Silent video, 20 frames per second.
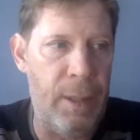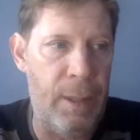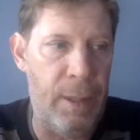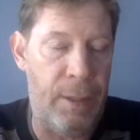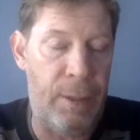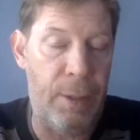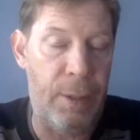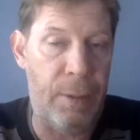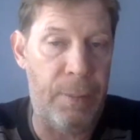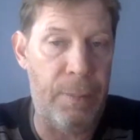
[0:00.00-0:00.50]

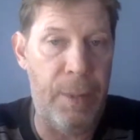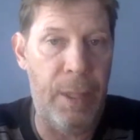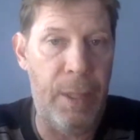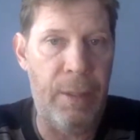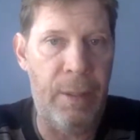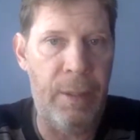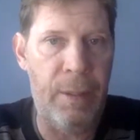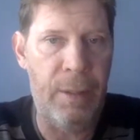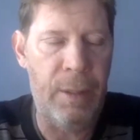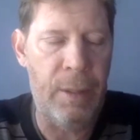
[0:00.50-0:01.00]
it took
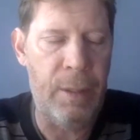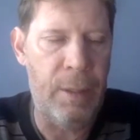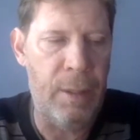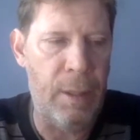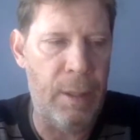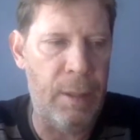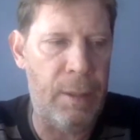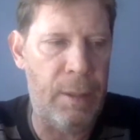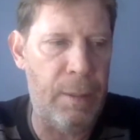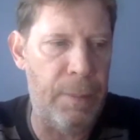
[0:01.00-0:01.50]
me
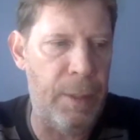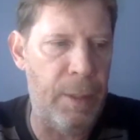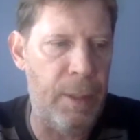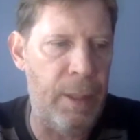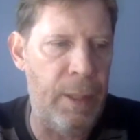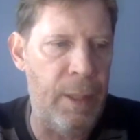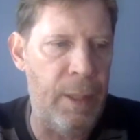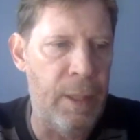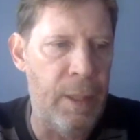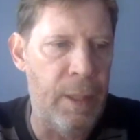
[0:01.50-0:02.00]

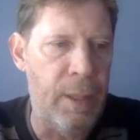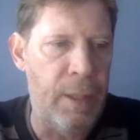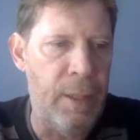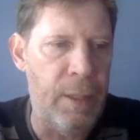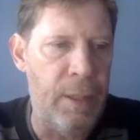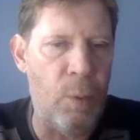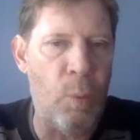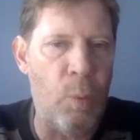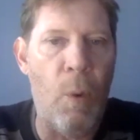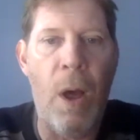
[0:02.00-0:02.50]
ultimately
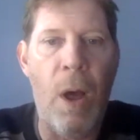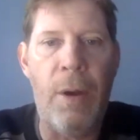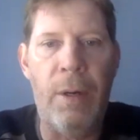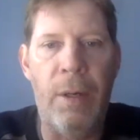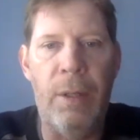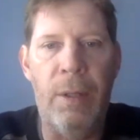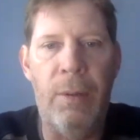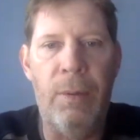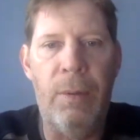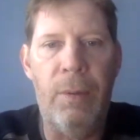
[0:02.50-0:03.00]
to
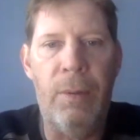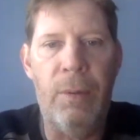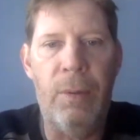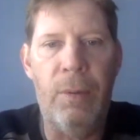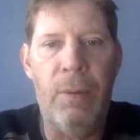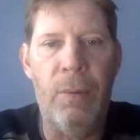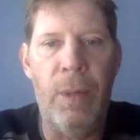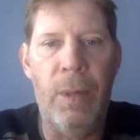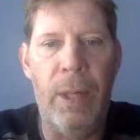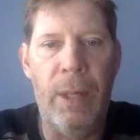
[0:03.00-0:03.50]
Waterloo,
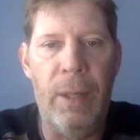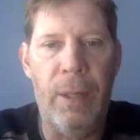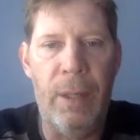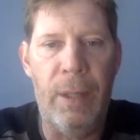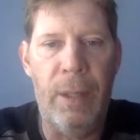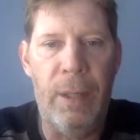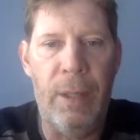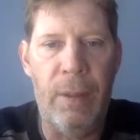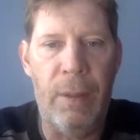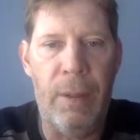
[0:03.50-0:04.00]
where,
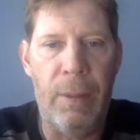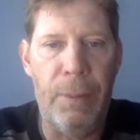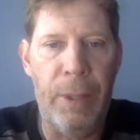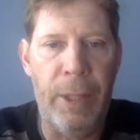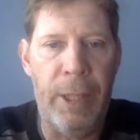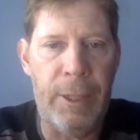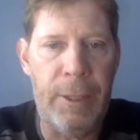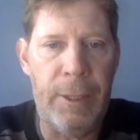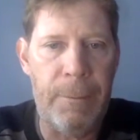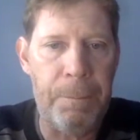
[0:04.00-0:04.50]
you know, the
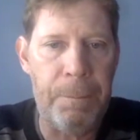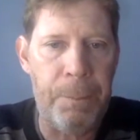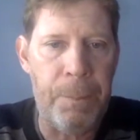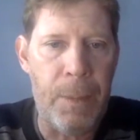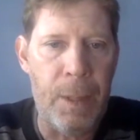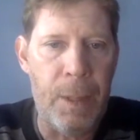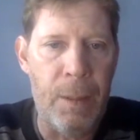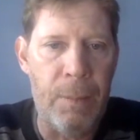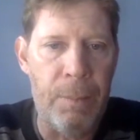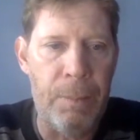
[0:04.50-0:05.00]
British
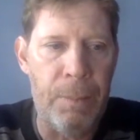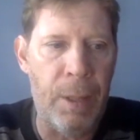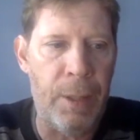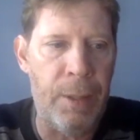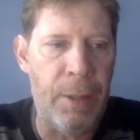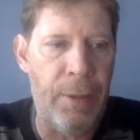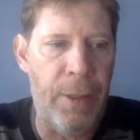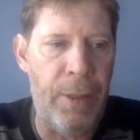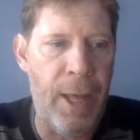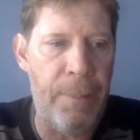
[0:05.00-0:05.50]

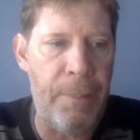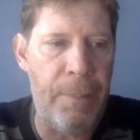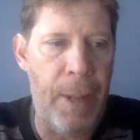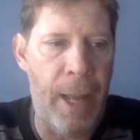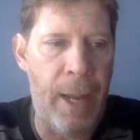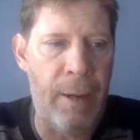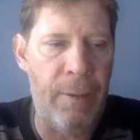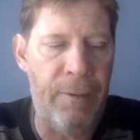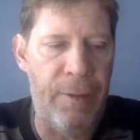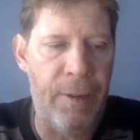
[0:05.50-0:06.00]
plundered that
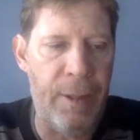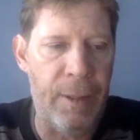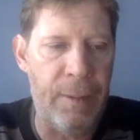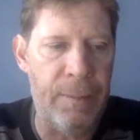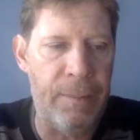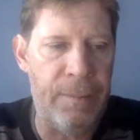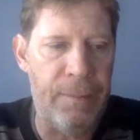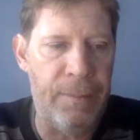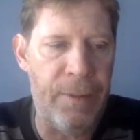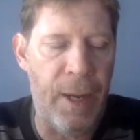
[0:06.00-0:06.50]

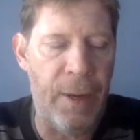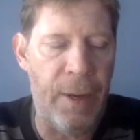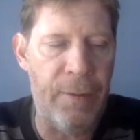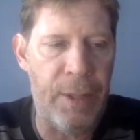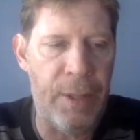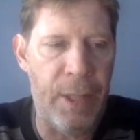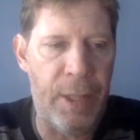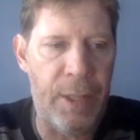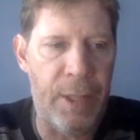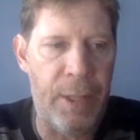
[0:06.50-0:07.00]
battlefield five or
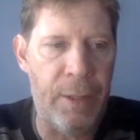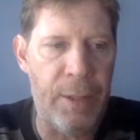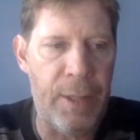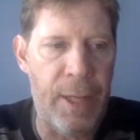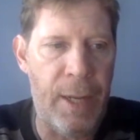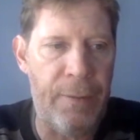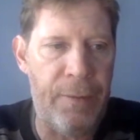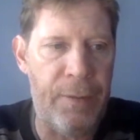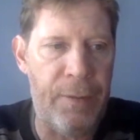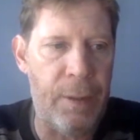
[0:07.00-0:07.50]
six years
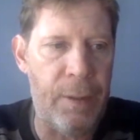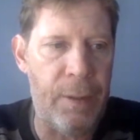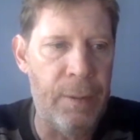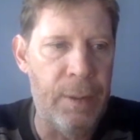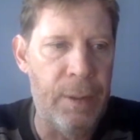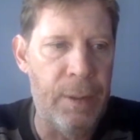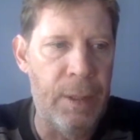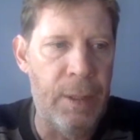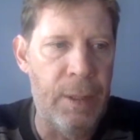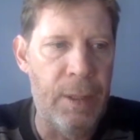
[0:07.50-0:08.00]
after.
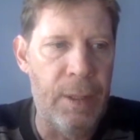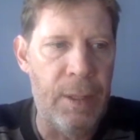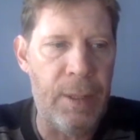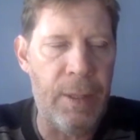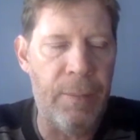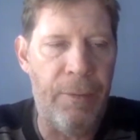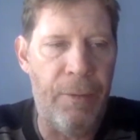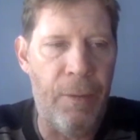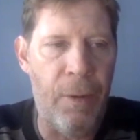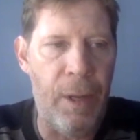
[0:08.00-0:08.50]

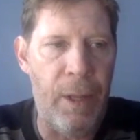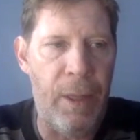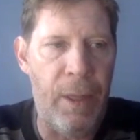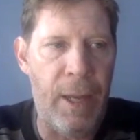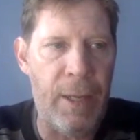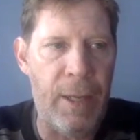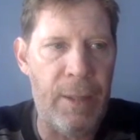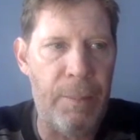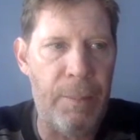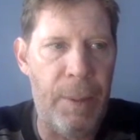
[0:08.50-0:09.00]
Some forty
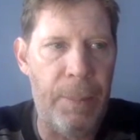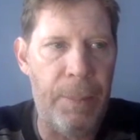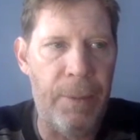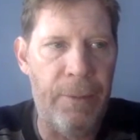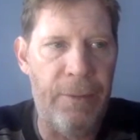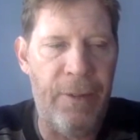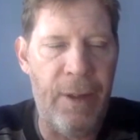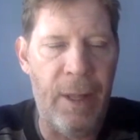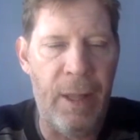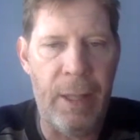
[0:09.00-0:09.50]
thousand
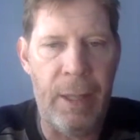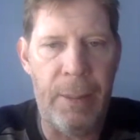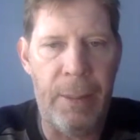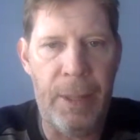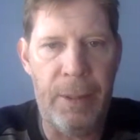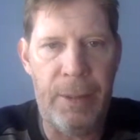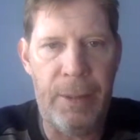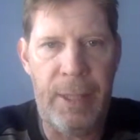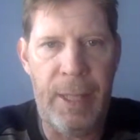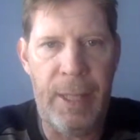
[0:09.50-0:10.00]
people fell in
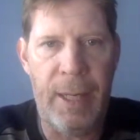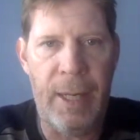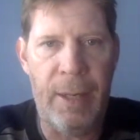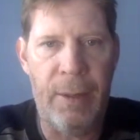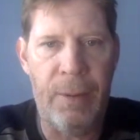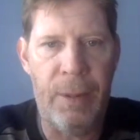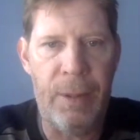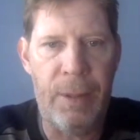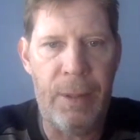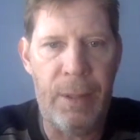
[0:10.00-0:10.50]
about ten
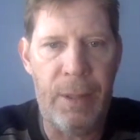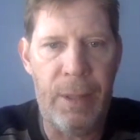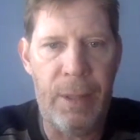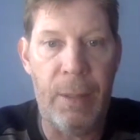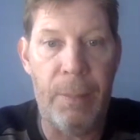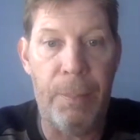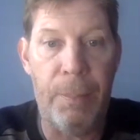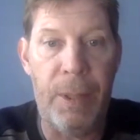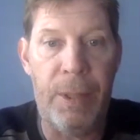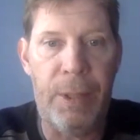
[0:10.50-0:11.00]
hours,
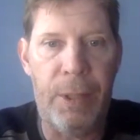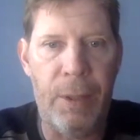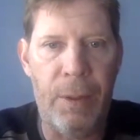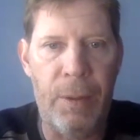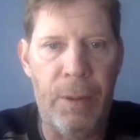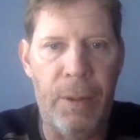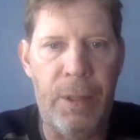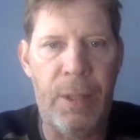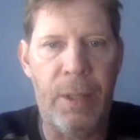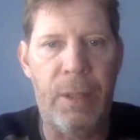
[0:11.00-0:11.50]
and a bunch of
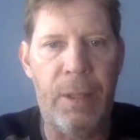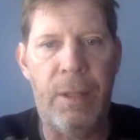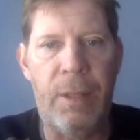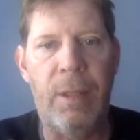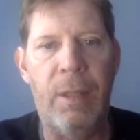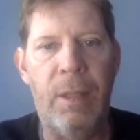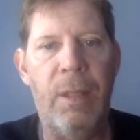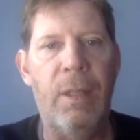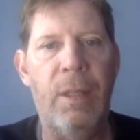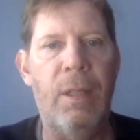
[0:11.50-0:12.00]
horses.
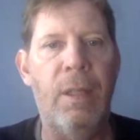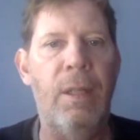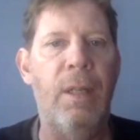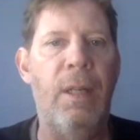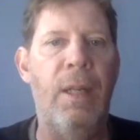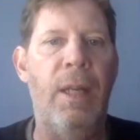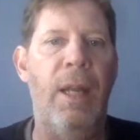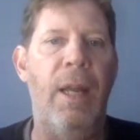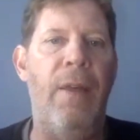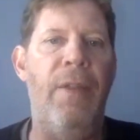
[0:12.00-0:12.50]

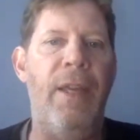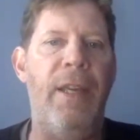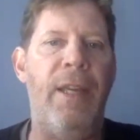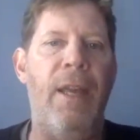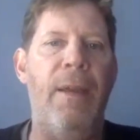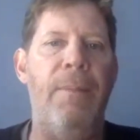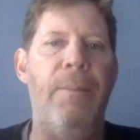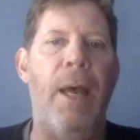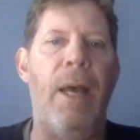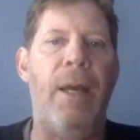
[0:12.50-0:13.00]
And they
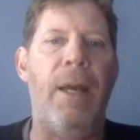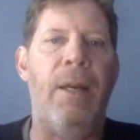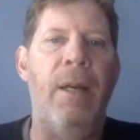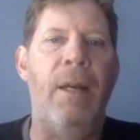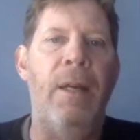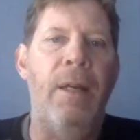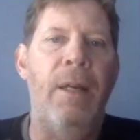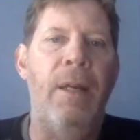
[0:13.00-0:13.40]
came back